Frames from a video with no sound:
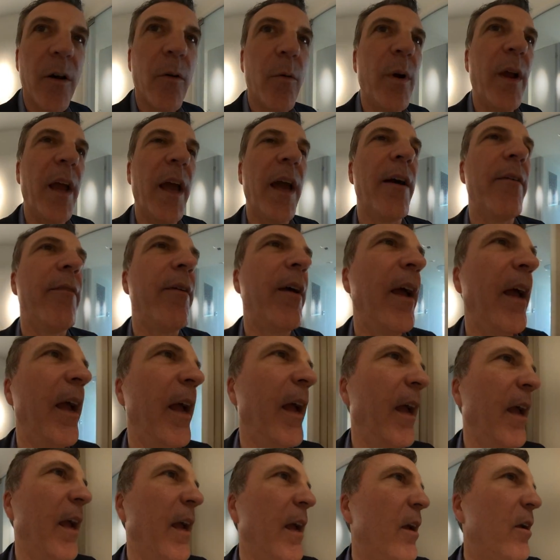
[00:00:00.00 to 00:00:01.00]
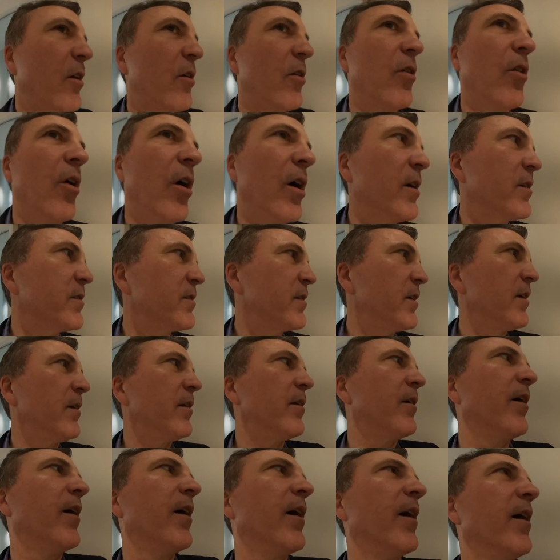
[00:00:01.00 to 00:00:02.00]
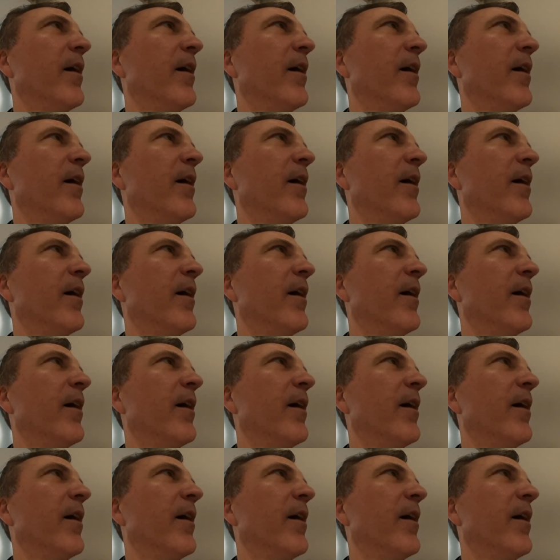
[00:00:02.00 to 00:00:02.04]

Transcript: We have a closet.